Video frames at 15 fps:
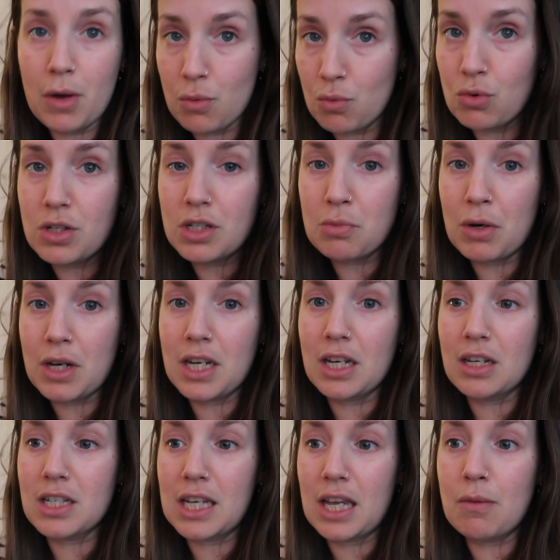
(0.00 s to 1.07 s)
my waters
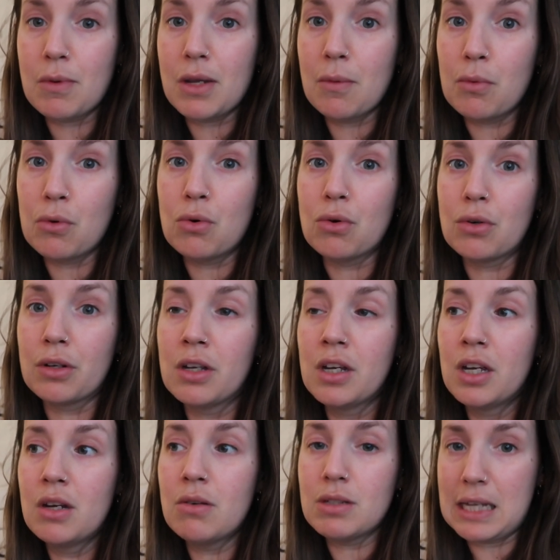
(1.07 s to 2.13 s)
breaking to Gabe being born
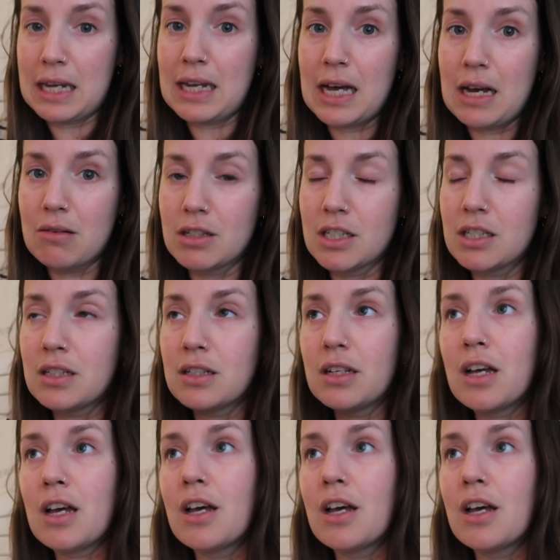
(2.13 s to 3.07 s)
was 8 hours.